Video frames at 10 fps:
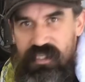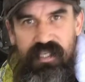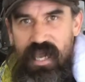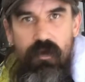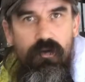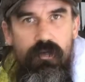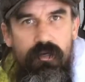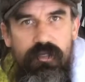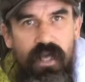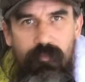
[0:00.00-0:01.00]
his ankle
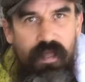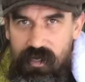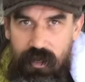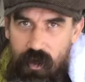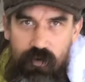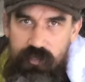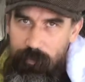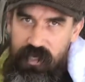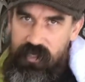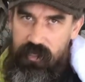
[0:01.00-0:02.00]
or something. You know, it was a
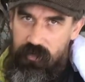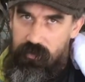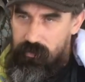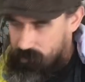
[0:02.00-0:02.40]
big deal,